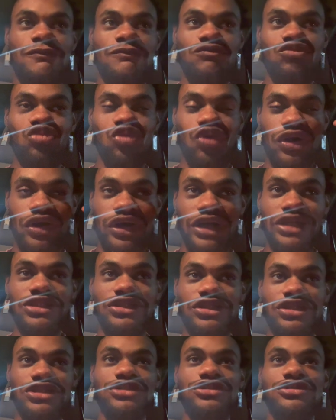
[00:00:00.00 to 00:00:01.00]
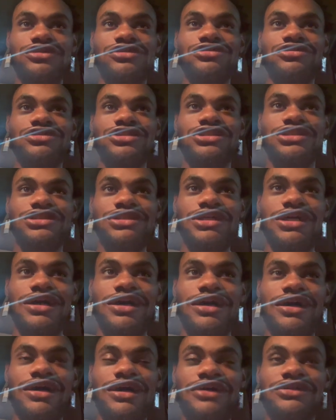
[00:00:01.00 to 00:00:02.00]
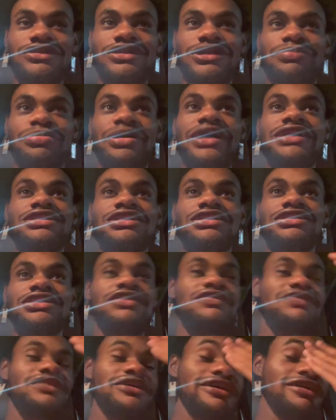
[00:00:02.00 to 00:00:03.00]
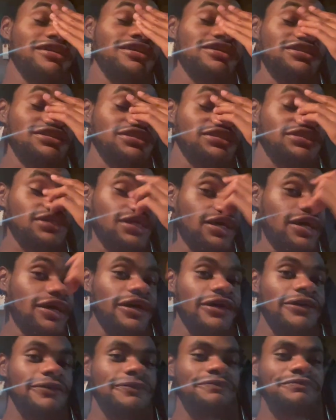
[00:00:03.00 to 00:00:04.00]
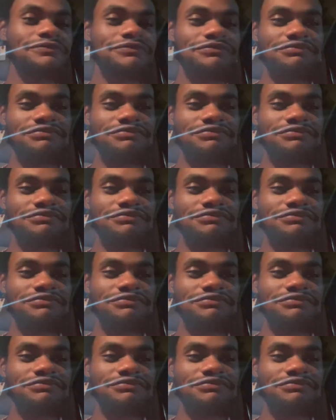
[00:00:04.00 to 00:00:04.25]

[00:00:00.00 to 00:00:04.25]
were underused, uh, underdepicted at the very least. Um,